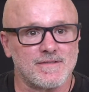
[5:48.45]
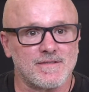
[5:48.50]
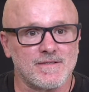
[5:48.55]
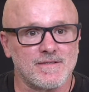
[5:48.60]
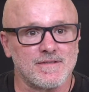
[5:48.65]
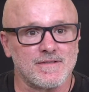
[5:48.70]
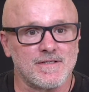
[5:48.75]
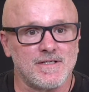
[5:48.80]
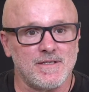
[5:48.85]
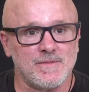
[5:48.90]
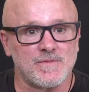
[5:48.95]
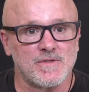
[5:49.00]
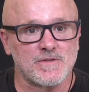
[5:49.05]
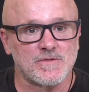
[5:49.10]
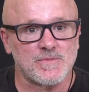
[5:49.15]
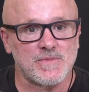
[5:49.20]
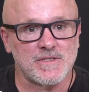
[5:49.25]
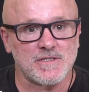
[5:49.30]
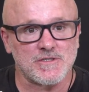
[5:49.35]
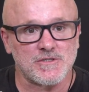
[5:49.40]
to keep
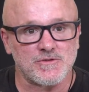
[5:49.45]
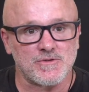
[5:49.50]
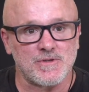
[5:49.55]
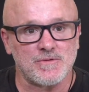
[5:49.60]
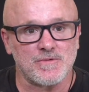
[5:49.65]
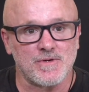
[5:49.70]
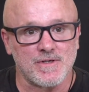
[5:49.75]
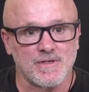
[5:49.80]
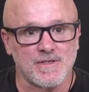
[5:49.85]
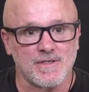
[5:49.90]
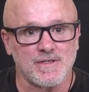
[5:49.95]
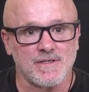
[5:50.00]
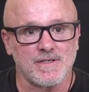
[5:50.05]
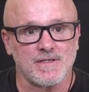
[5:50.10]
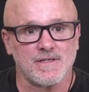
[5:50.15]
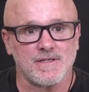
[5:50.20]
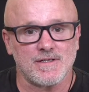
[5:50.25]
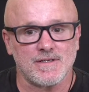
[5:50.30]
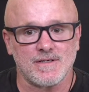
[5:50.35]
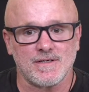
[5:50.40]
this ministry running
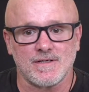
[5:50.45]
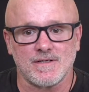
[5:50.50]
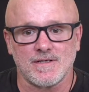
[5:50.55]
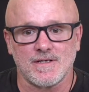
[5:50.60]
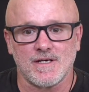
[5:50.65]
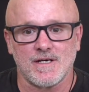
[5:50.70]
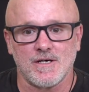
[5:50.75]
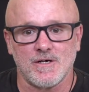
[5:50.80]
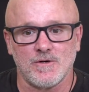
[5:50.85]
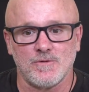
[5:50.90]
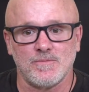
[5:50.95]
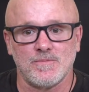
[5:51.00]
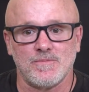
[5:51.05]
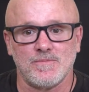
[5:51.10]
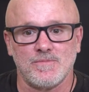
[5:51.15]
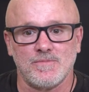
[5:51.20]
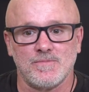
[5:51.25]
and help,